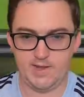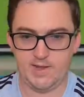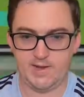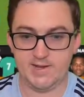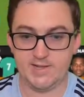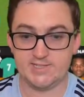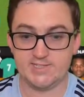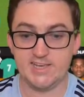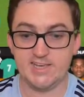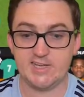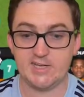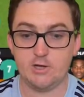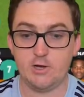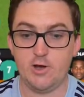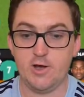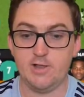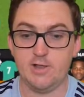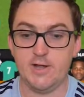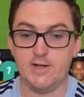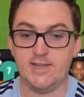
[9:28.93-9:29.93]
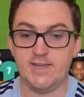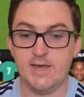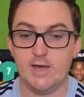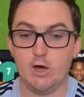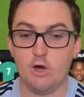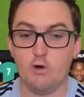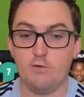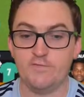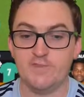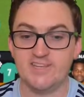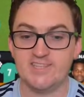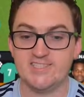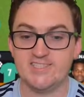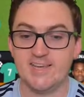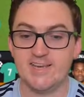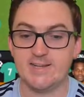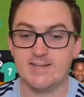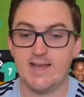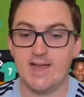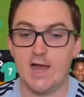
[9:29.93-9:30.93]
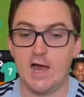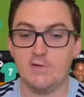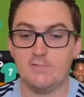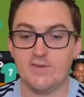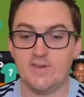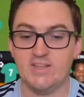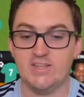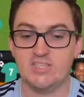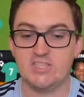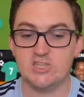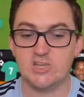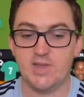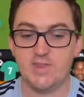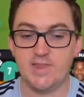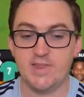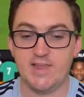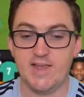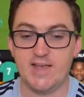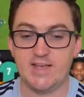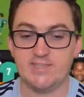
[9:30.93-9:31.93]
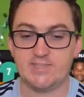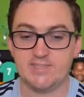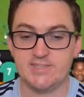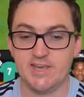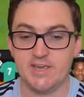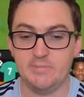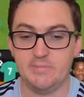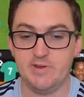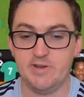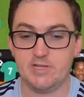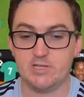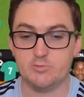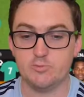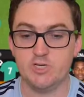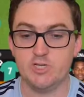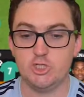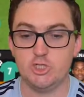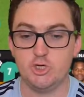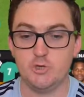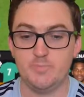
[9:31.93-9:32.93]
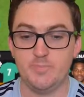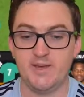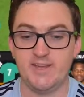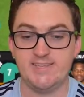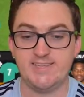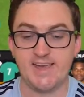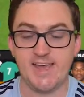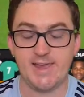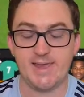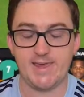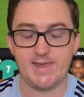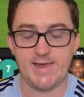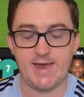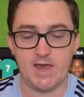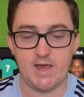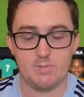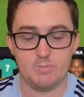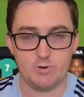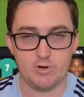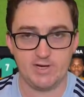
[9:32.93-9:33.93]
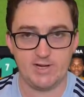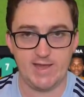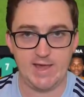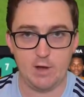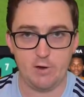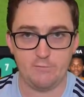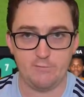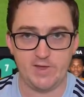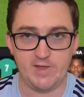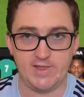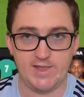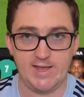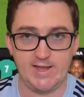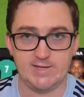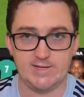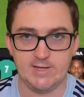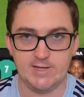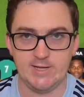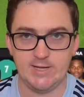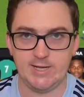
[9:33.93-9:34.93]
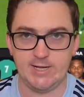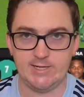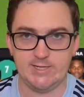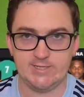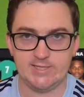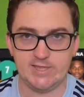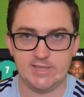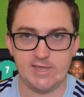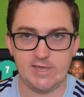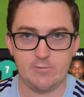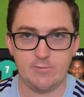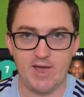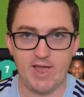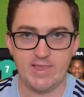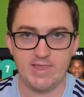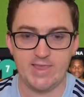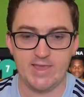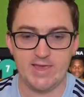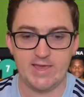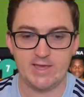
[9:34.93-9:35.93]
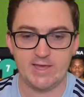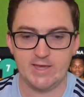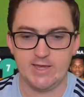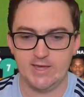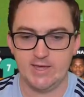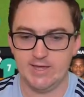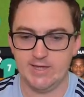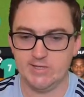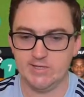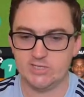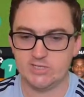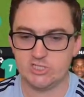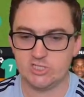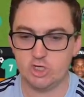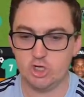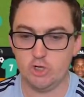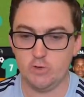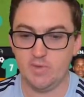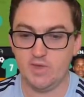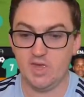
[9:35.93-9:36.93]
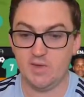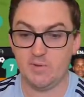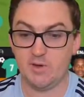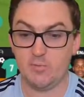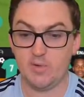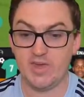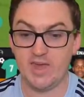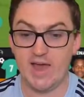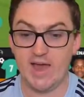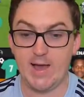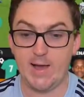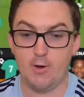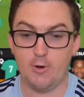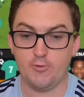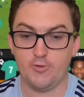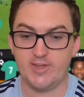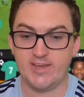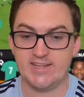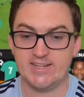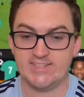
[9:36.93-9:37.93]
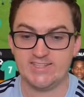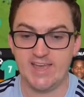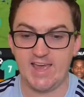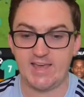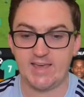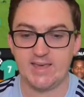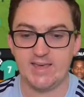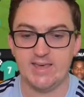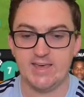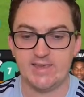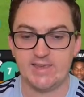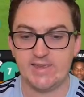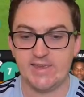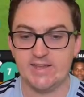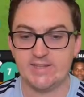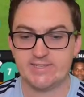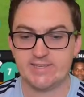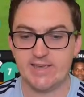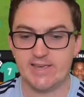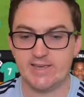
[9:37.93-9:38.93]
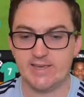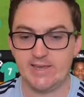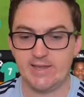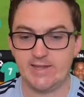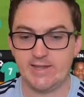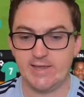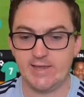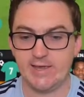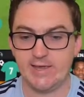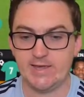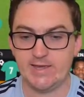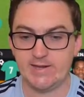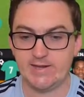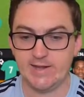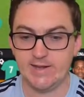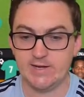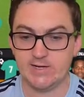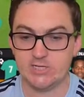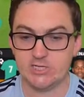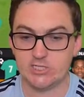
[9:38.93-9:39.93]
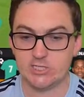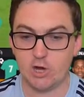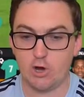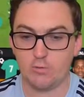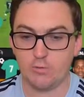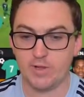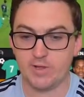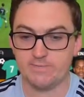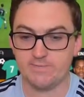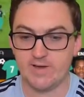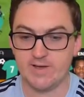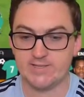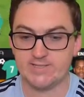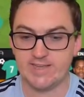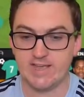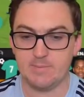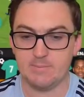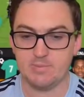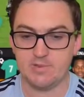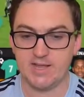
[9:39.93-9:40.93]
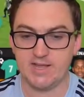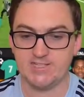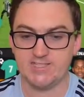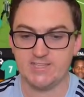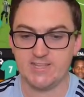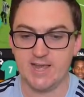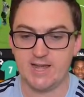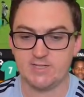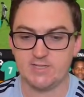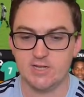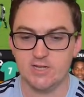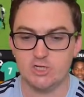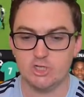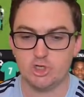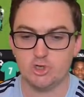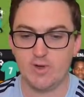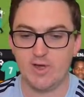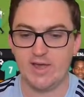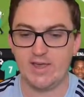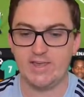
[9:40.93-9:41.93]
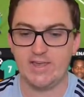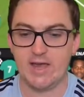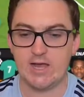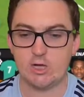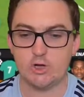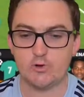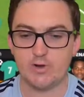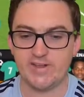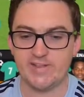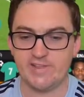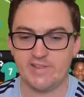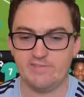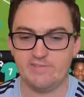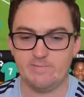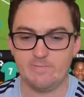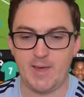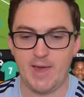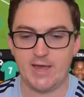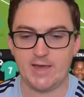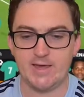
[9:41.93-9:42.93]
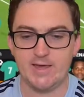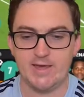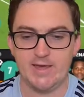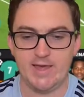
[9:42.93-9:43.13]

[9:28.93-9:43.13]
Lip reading: And our second highlight here of the second half, inside the last 10 minutes, we should be taking a pretty healthy lead into the away leg in Serbia, but we are on the attack yet again here. Kadena just holding things up, plays it out to our young Greek left back,